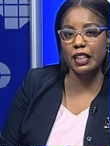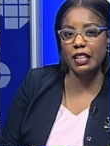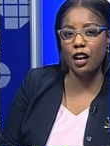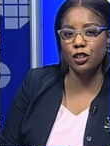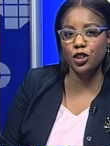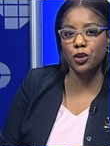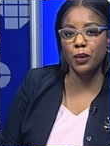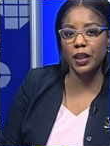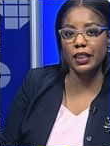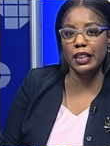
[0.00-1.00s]
and how do you
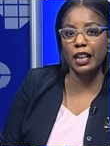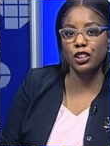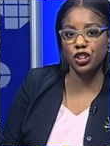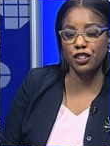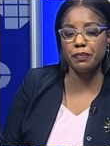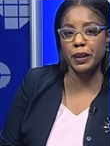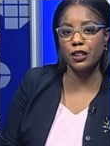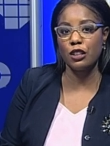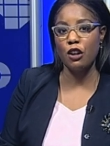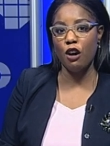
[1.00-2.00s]
rate the
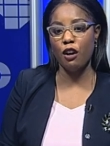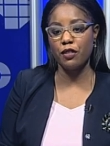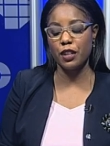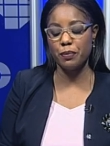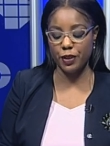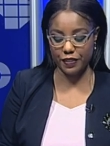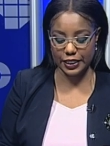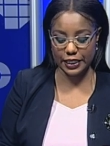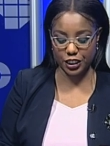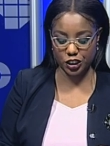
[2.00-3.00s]
achievements of the
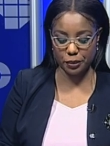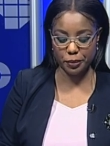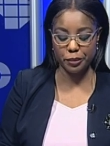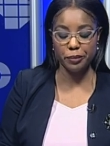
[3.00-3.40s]
previous leadership?